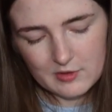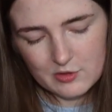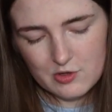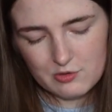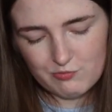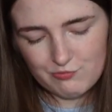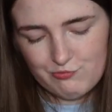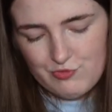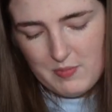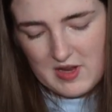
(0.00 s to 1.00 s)
Just
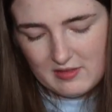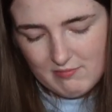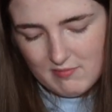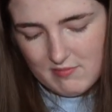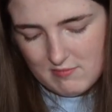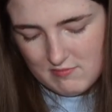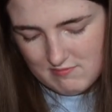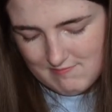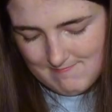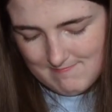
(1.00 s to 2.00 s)
ripping
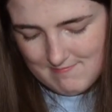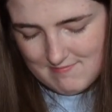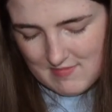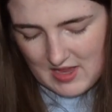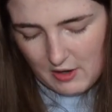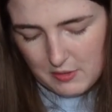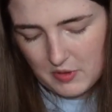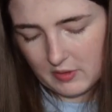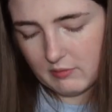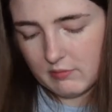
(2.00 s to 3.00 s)
it open.